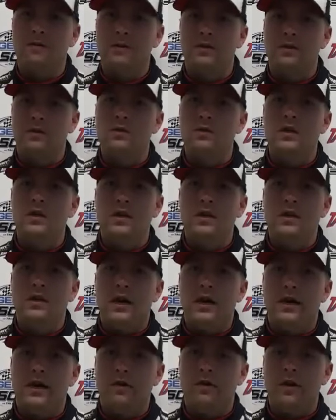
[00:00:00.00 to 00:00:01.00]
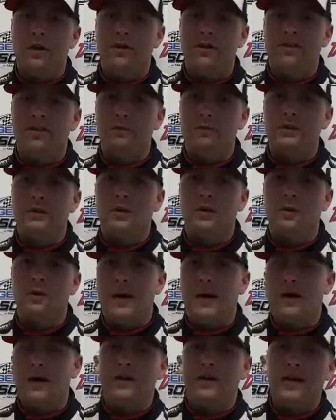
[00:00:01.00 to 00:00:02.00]
So I don't know how they would go
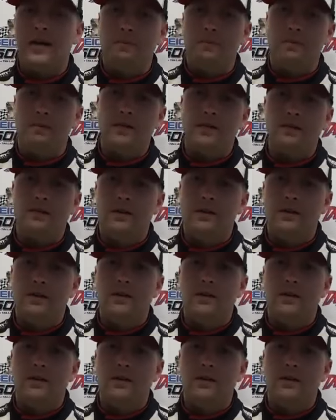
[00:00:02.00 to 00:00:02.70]
about that, but,